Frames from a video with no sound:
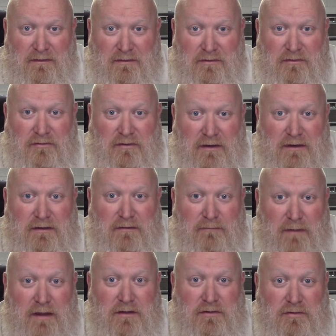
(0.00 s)
You need to
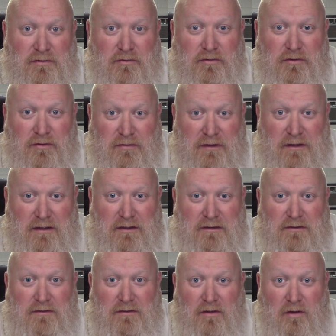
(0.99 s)
make sure your
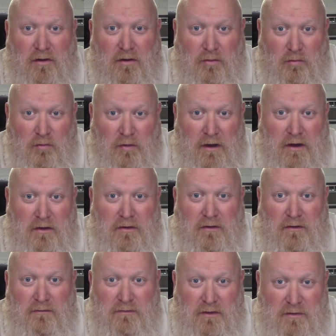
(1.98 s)
kids are aware
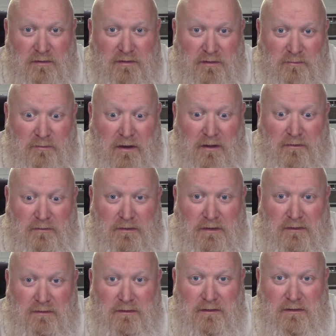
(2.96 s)
of their
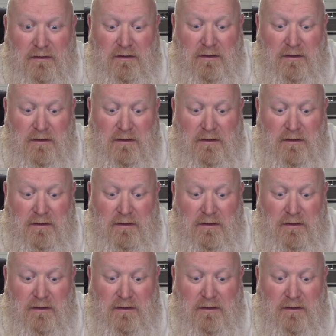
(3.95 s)
surroundings.